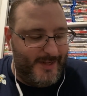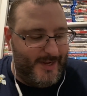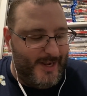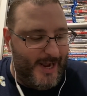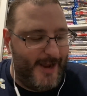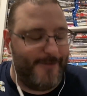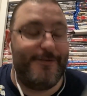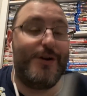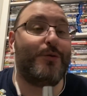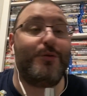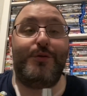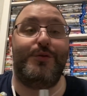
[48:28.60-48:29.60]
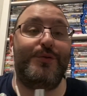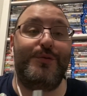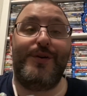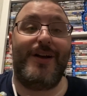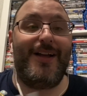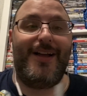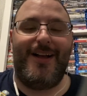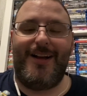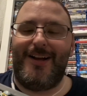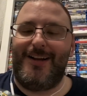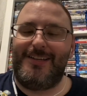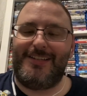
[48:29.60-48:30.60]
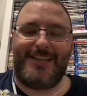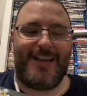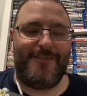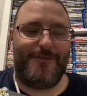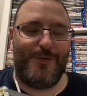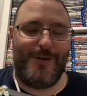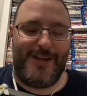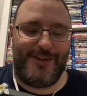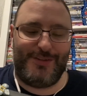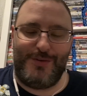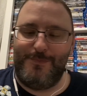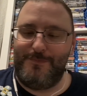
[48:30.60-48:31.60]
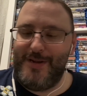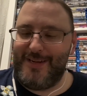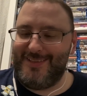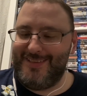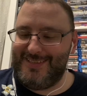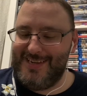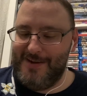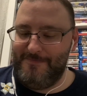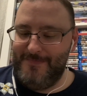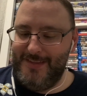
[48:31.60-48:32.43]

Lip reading: I have no clue, just like everyone else who picked this up.